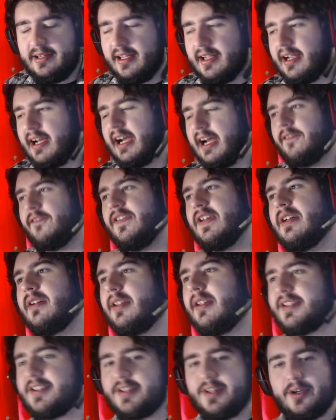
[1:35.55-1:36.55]
Like I
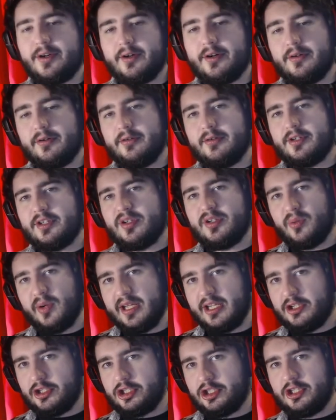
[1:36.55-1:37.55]
feel as though
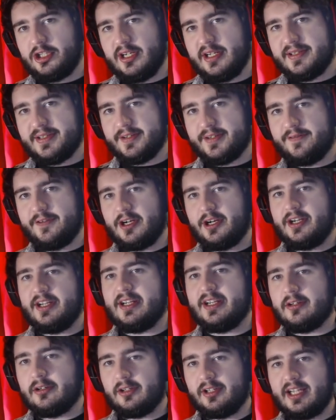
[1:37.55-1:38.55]
Twitch is a very
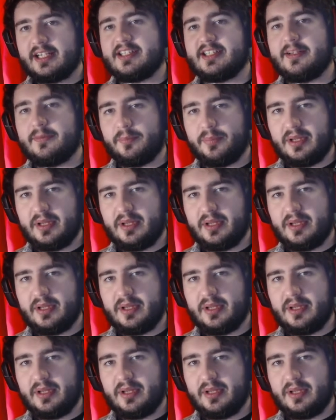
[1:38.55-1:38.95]
neglected